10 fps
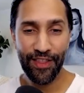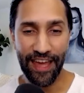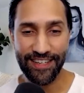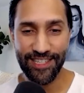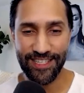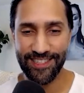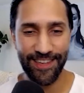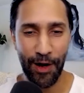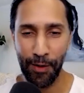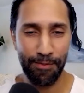than just
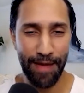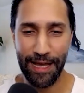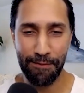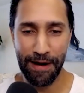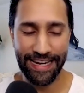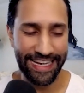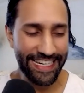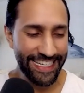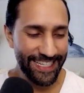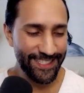you know making money
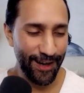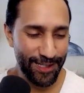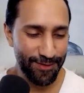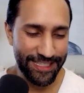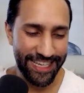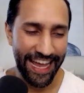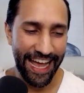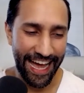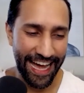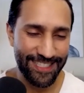so i just want to say
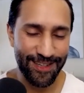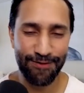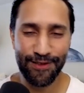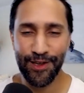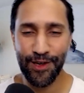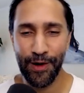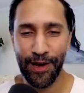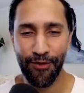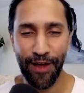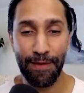hats off to you and
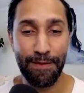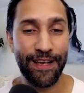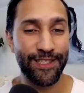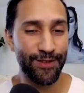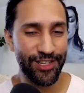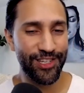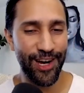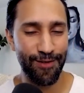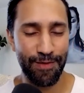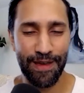your family because you just
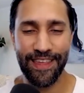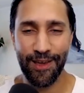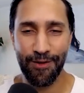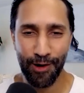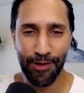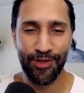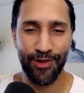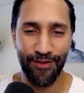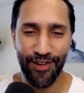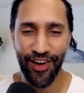shared with me that you work with
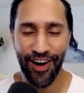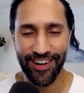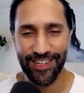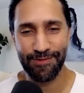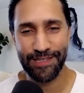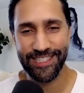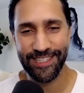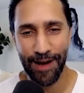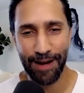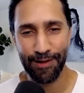three of your daughters which is
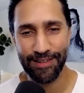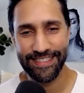incredible